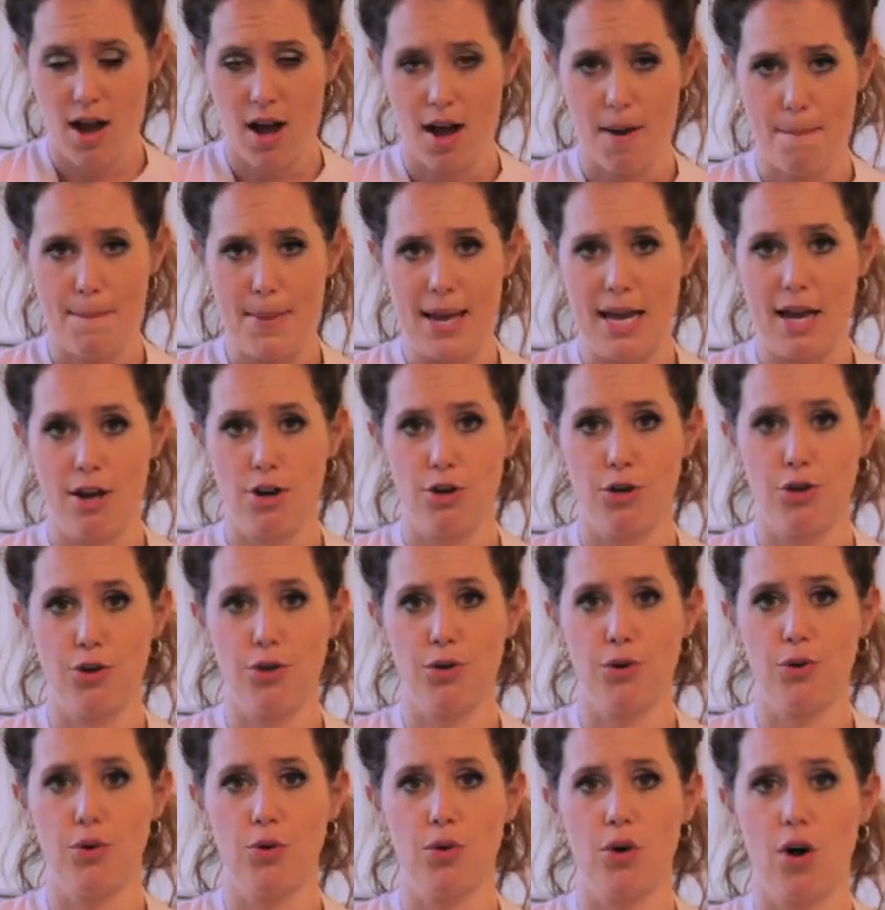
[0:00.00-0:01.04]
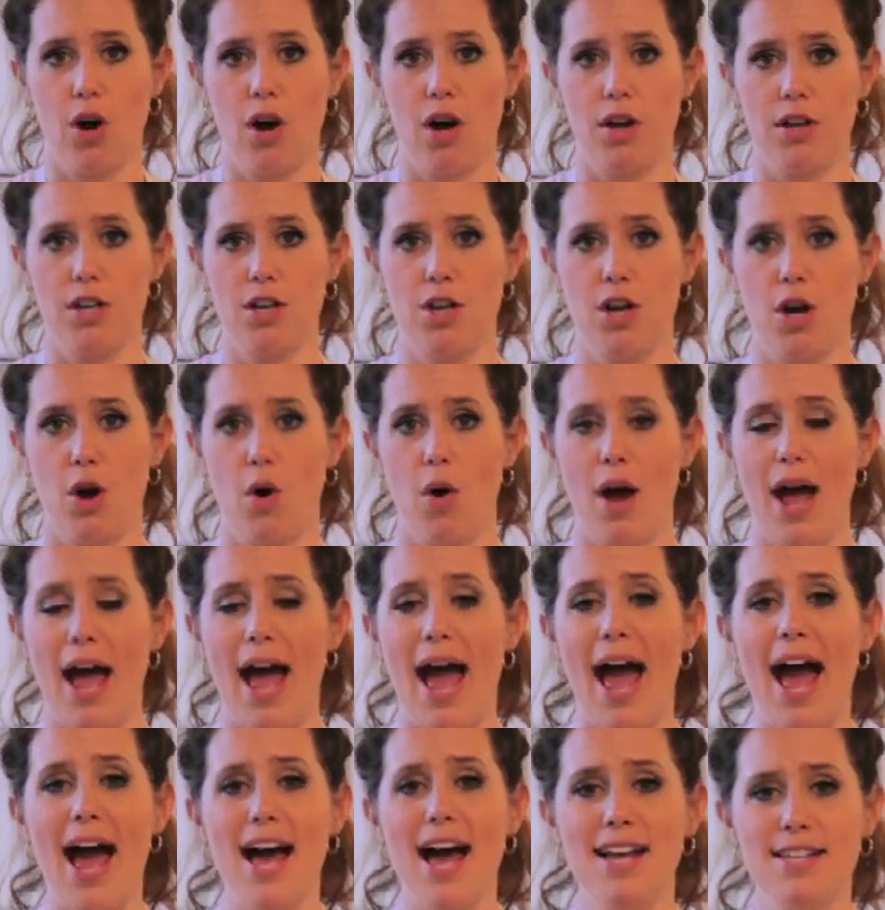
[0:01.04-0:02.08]
a man who,
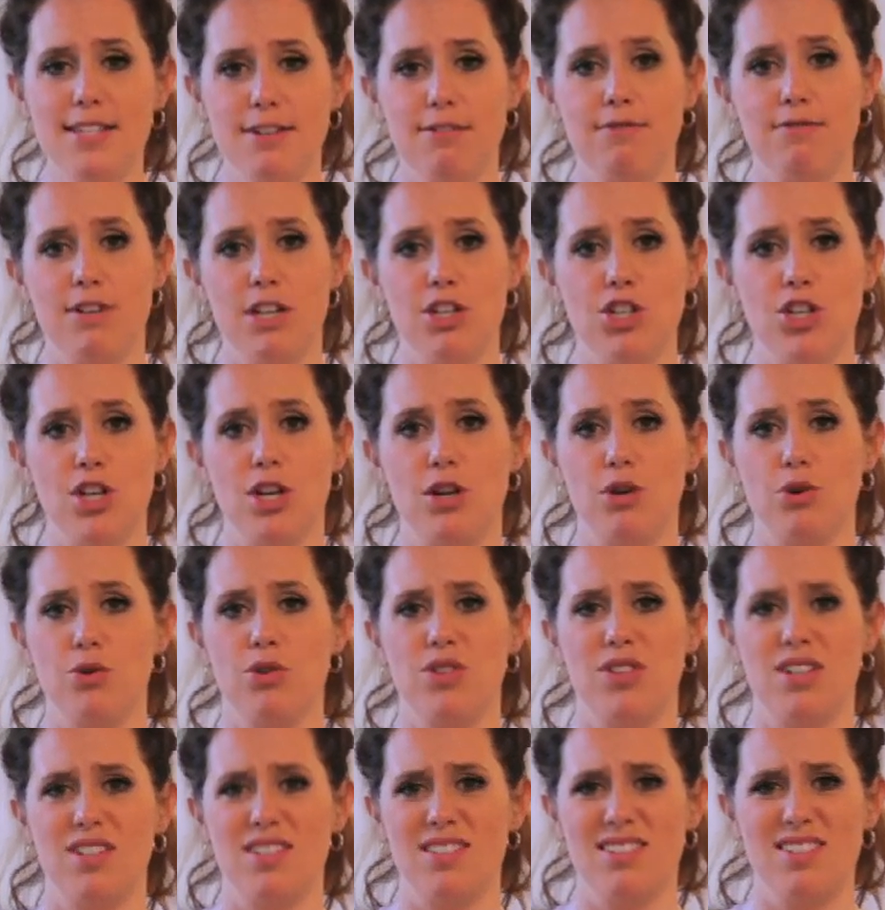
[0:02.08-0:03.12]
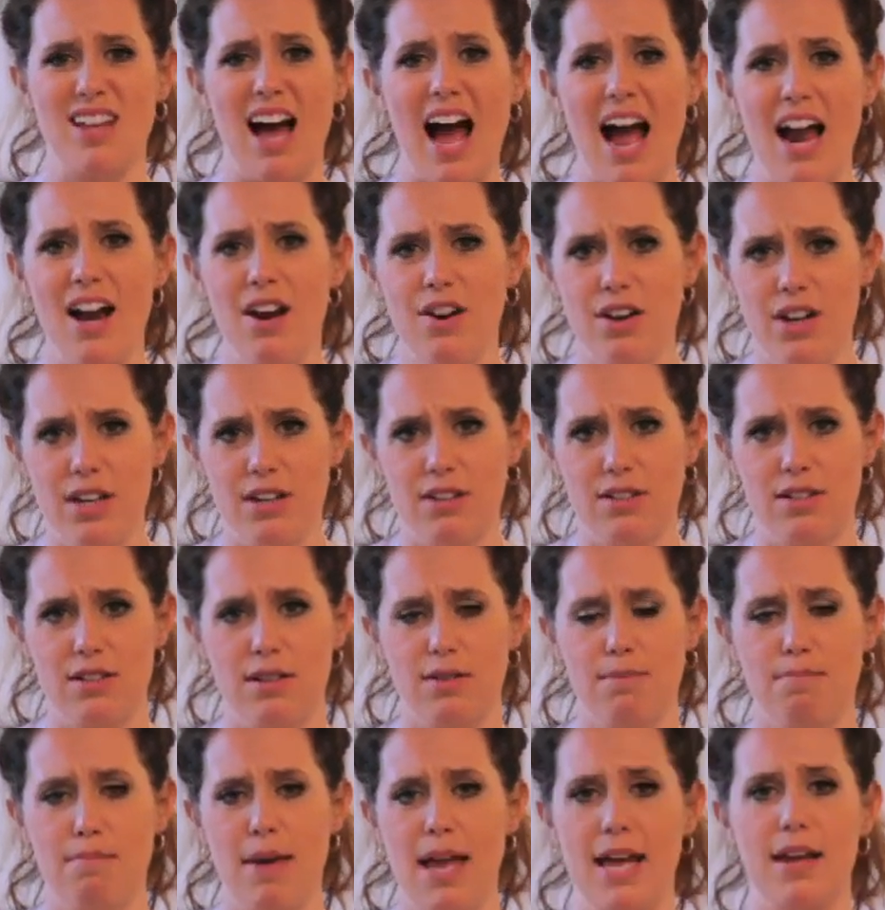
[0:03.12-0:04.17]
has a vision, who is desiring to
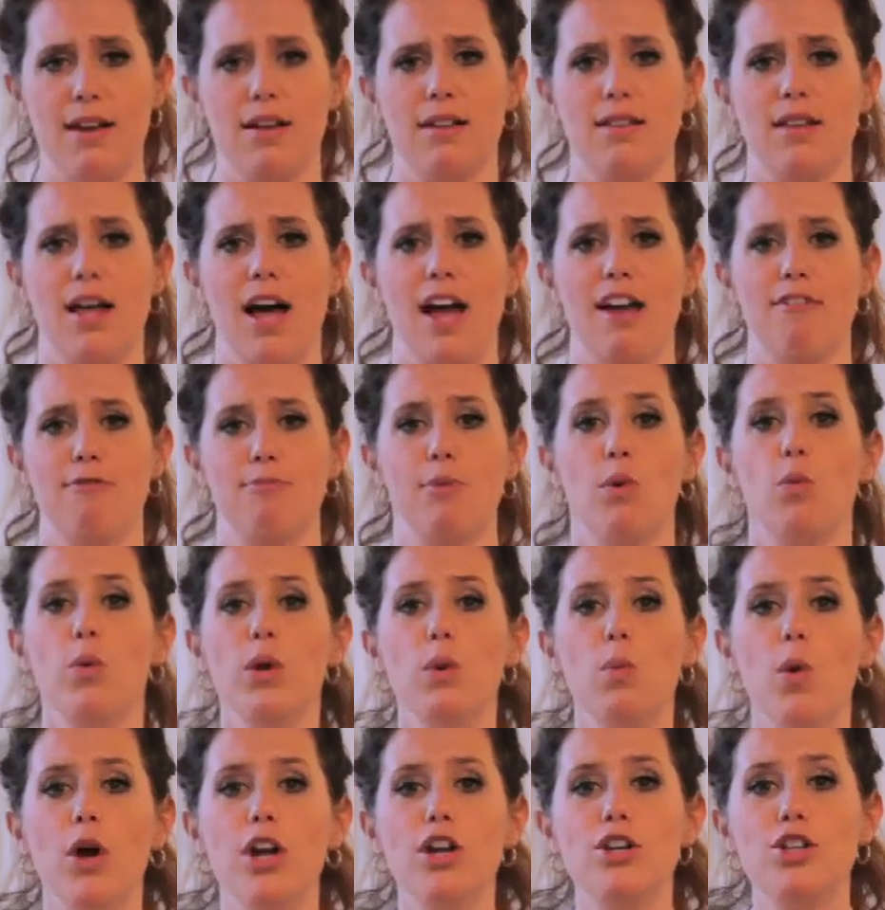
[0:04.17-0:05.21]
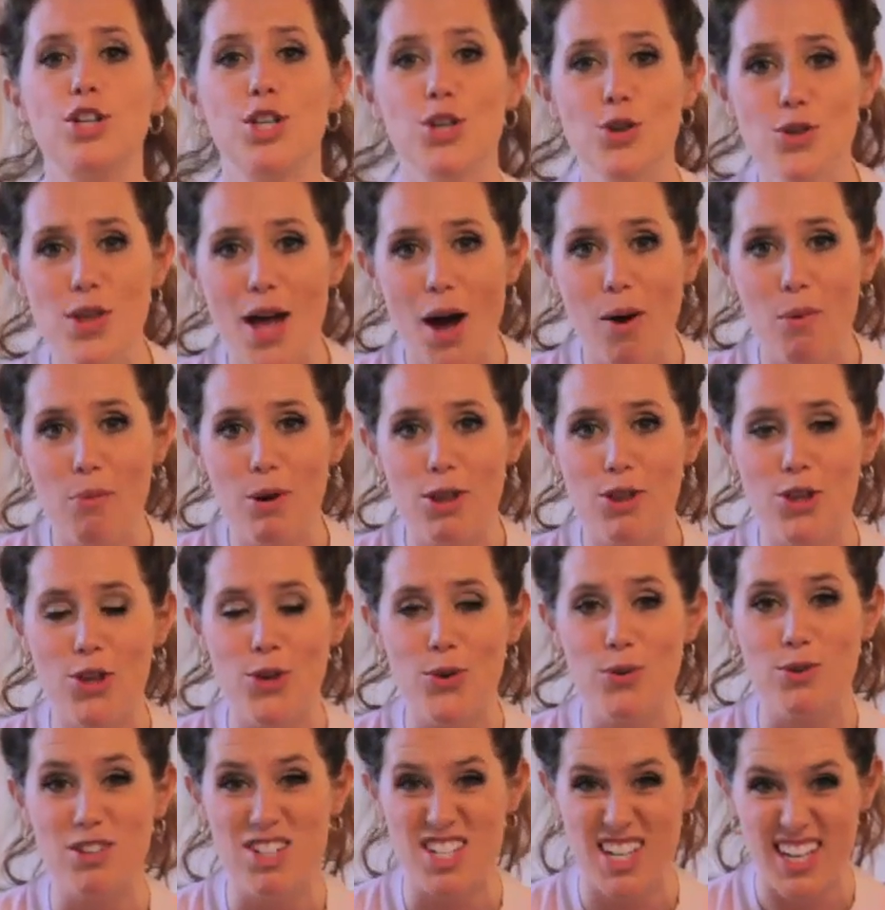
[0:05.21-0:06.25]
make a life, but we want to do that with
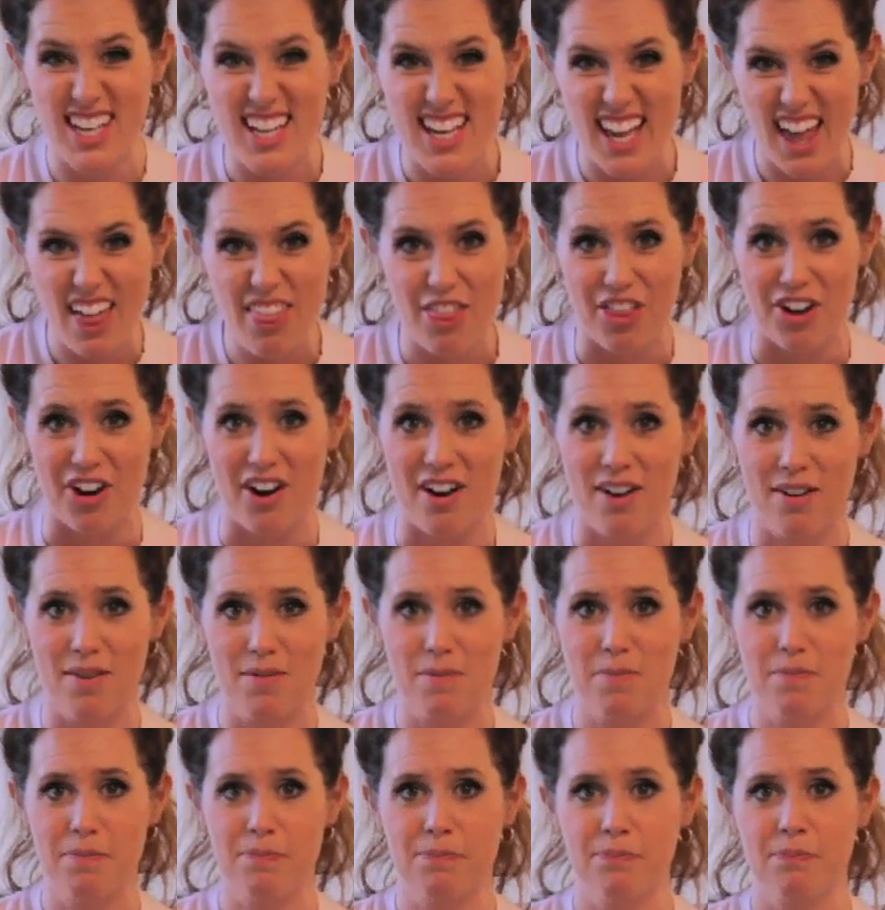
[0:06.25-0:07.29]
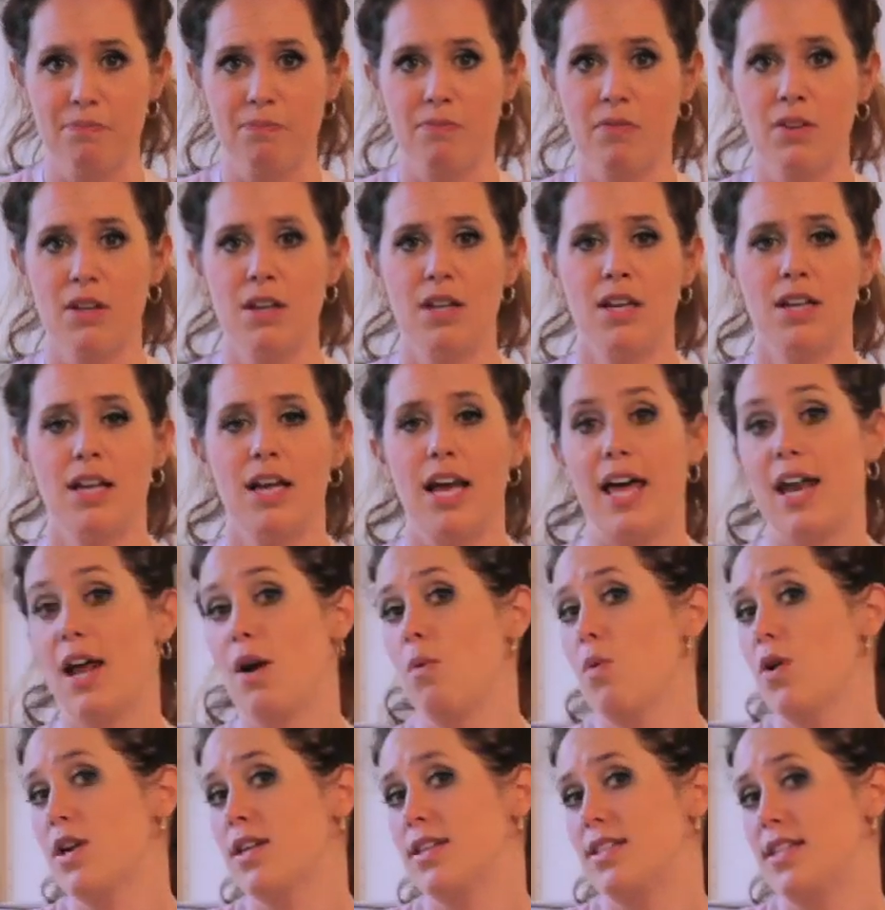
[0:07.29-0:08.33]
you together. And I
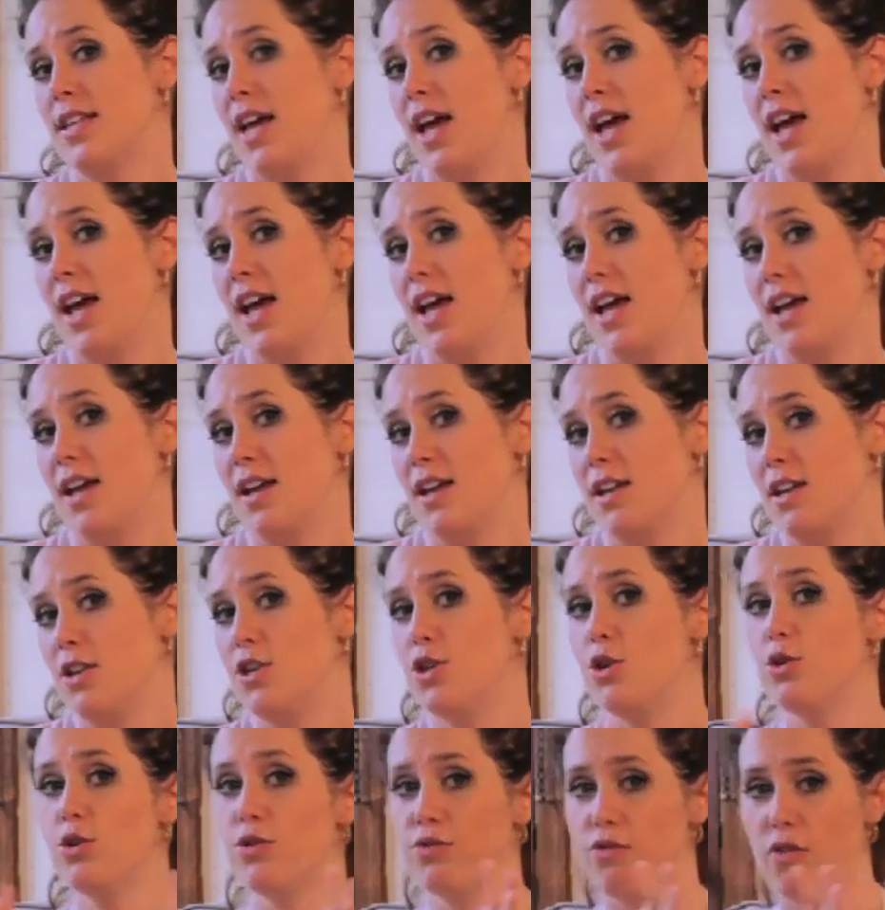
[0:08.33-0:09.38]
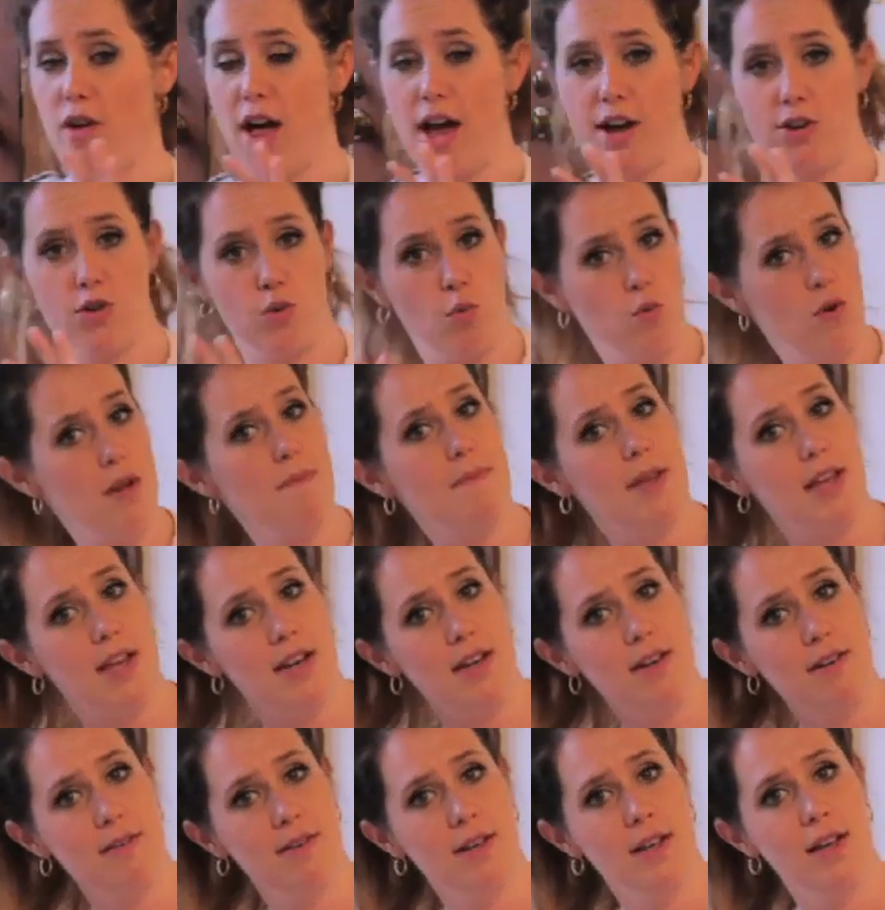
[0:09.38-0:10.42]
want to say, newsflash,
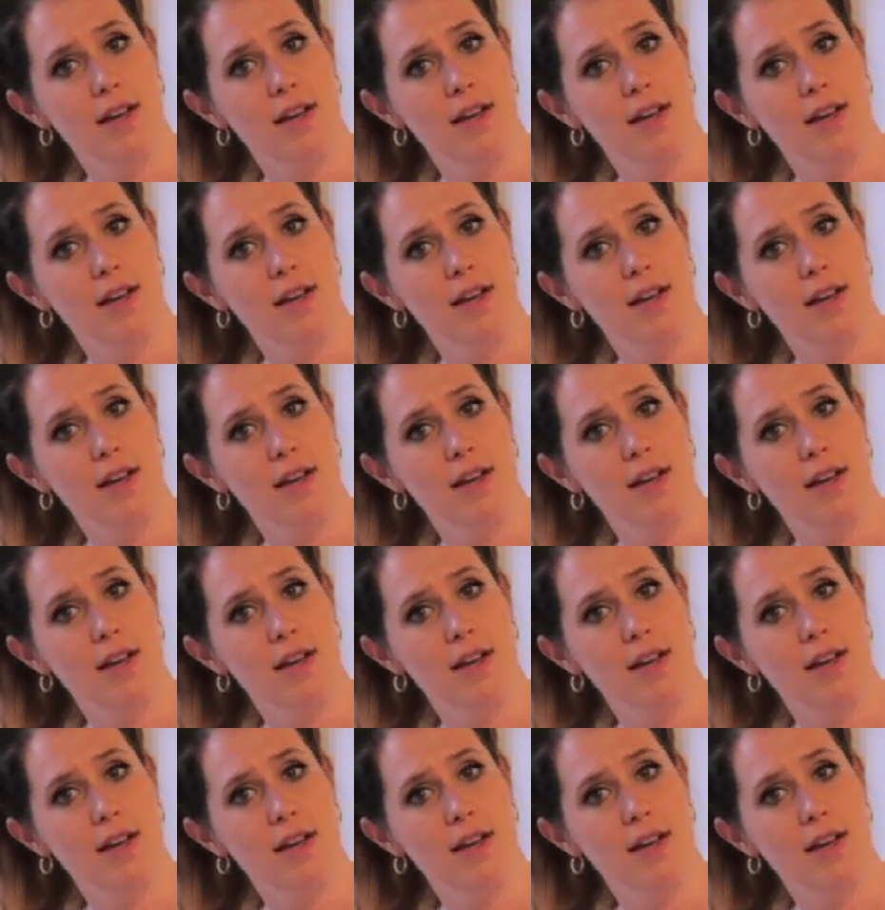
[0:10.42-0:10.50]
women,